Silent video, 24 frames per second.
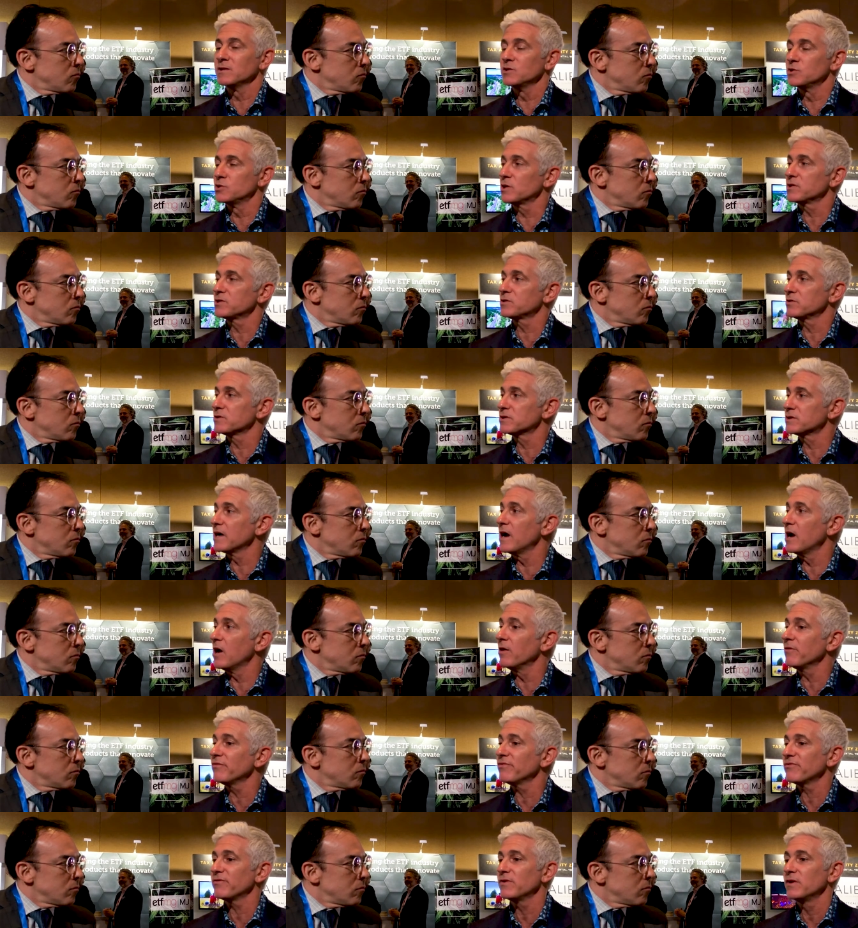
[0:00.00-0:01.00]
Speaker 1: than just
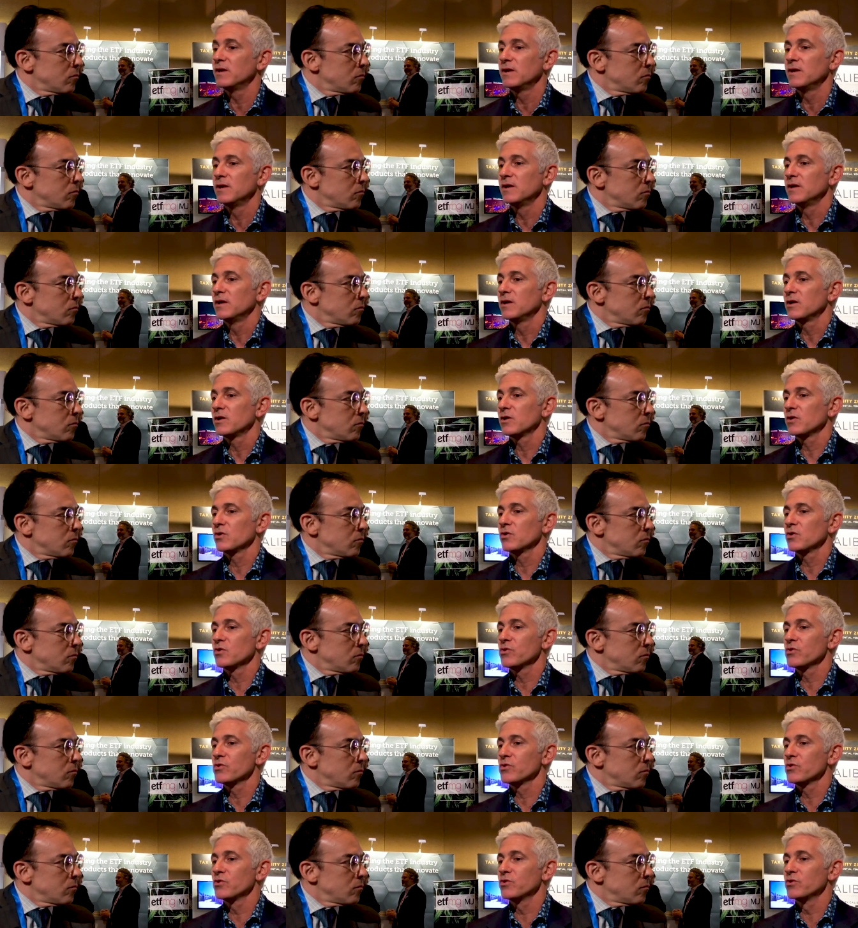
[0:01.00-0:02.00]
yourself,
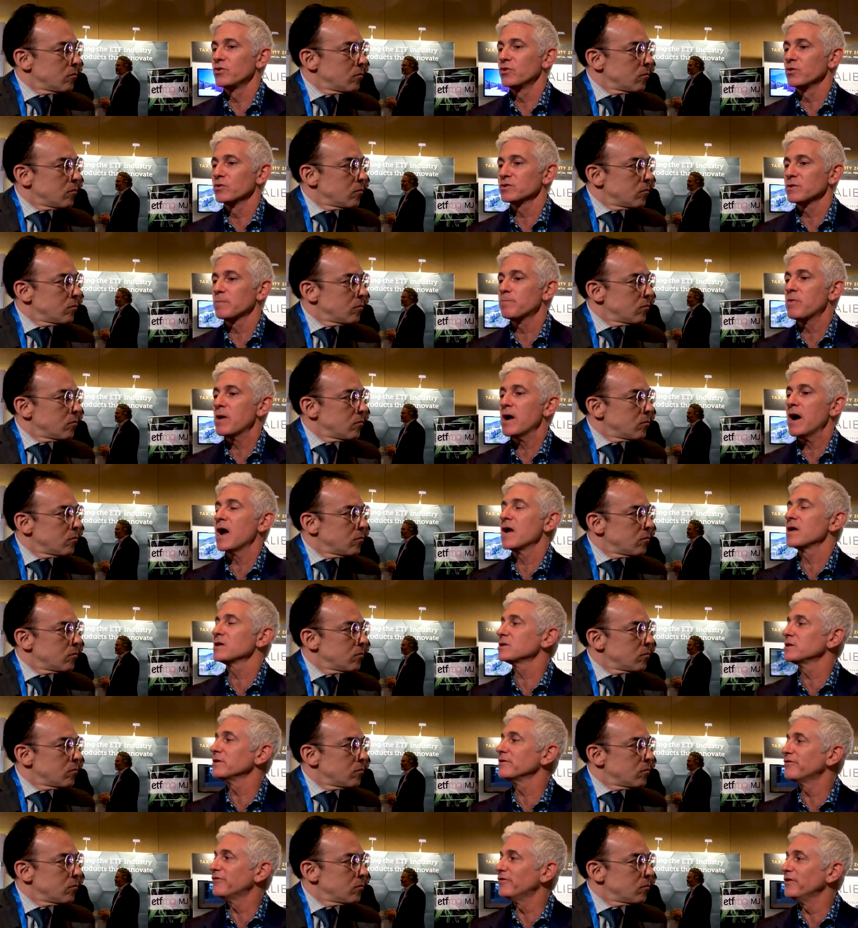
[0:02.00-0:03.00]
there's a
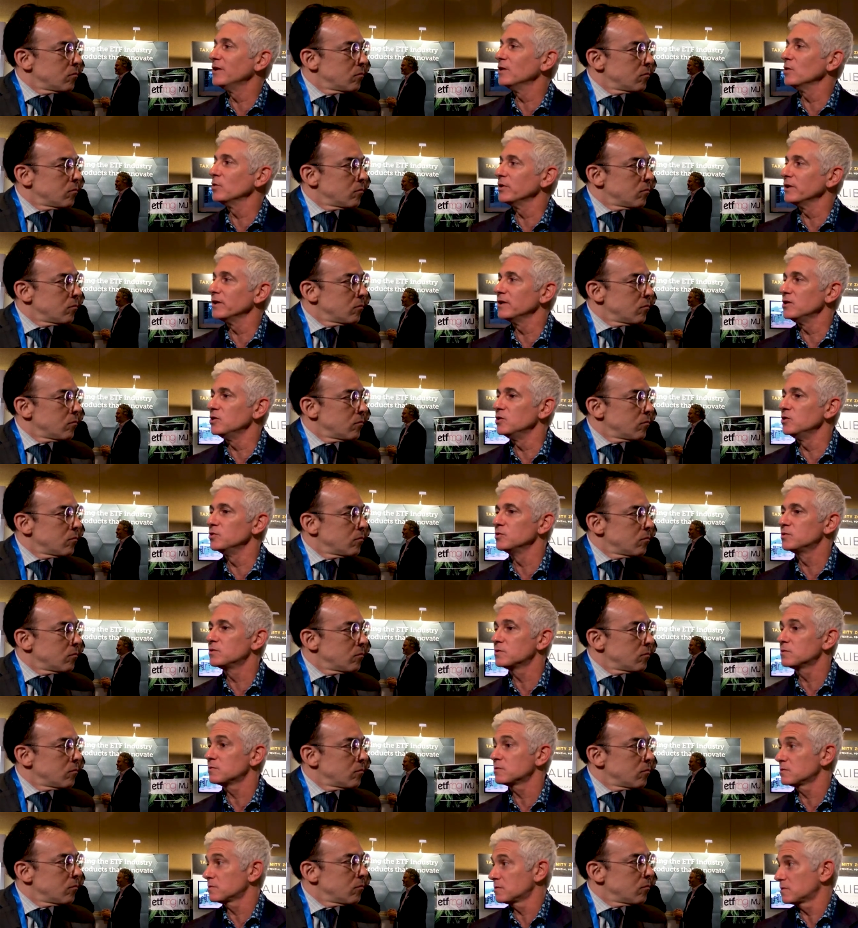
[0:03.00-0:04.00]
positive feeling you
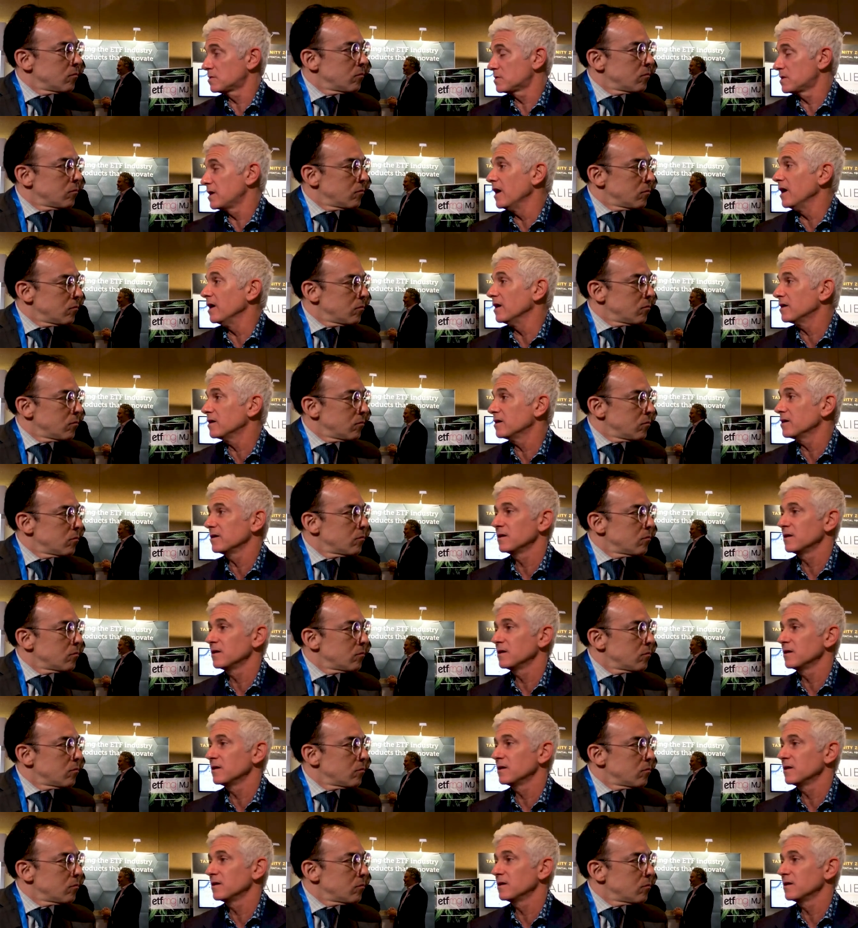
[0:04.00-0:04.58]
take.